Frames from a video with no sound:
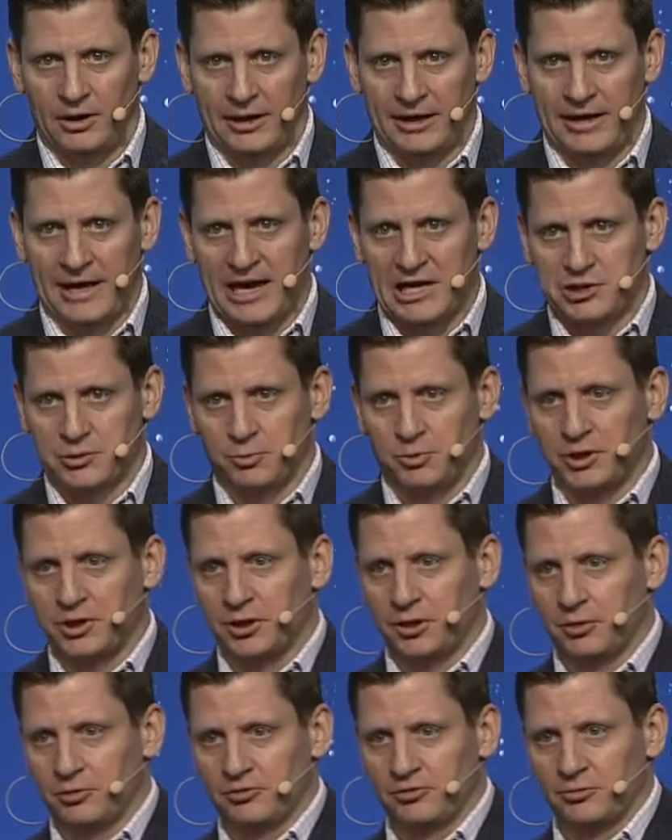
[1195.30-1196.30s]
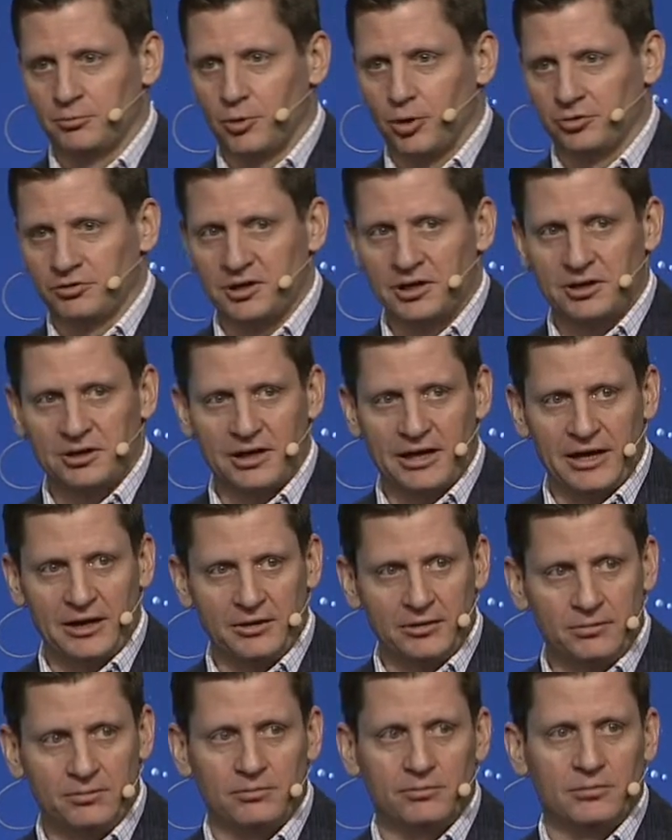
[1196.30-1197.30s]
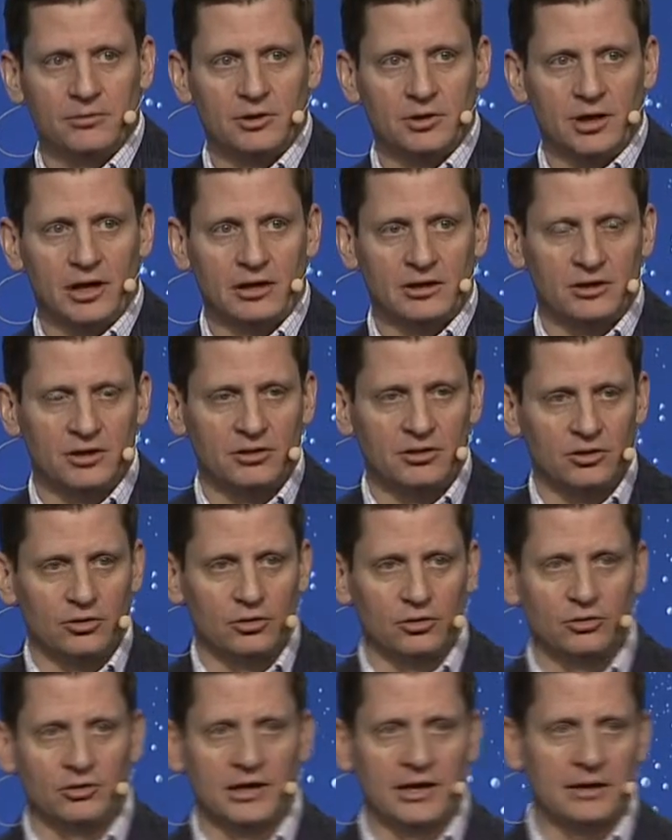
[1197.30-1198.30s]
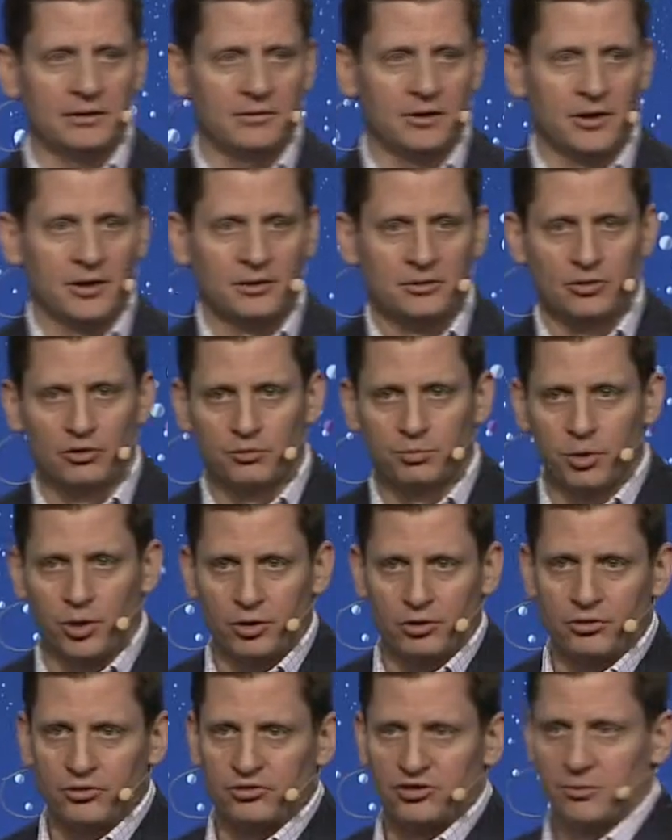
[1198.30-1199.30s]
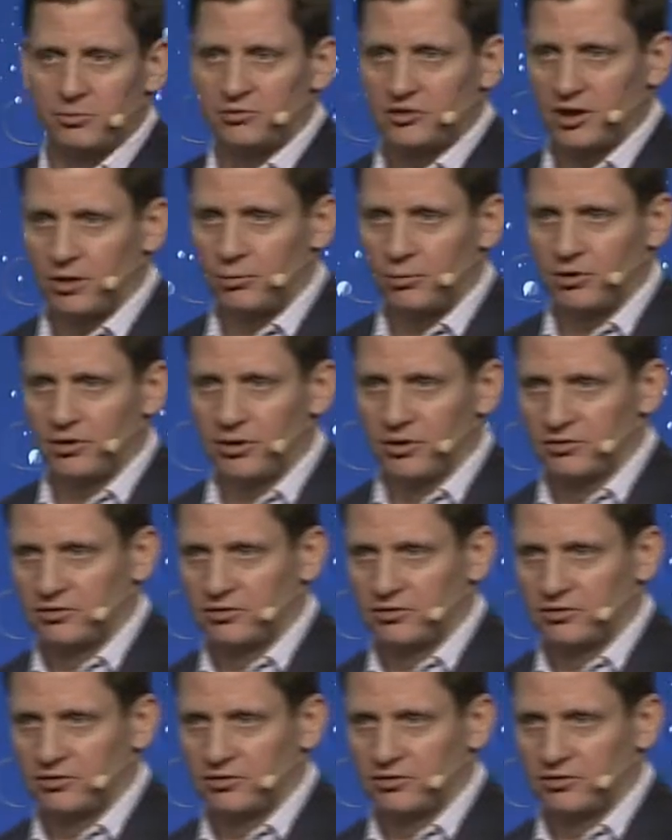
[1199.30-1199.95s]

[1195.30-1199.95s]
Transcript: And as we go to multi cloud and continue to do that, those partnerships come with